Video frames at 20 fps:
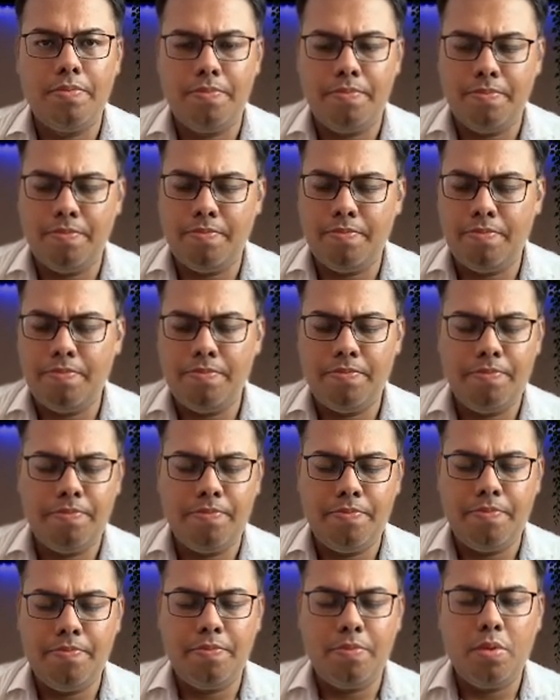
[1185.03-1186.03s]

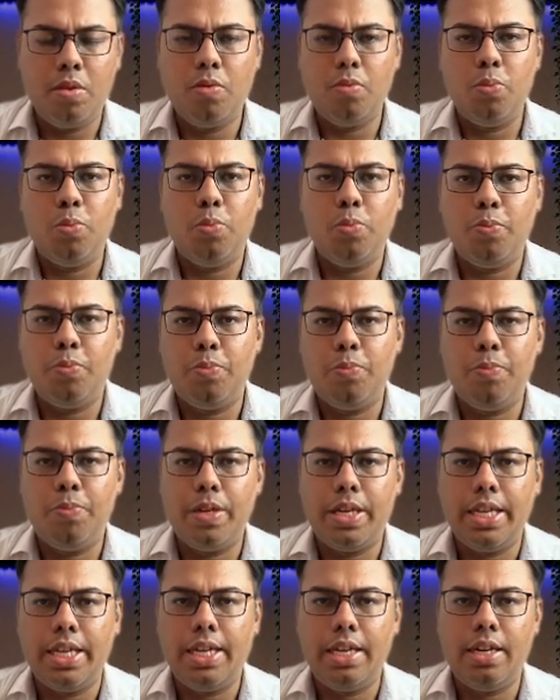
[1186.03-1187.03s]
mm,
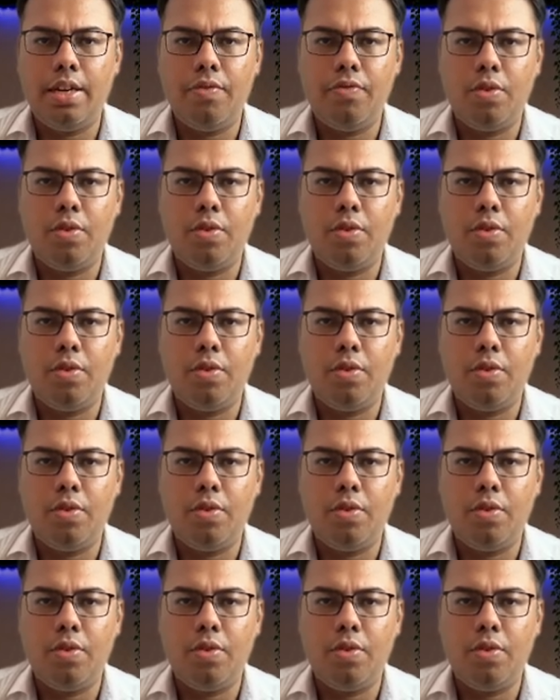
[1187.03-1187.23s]
taking it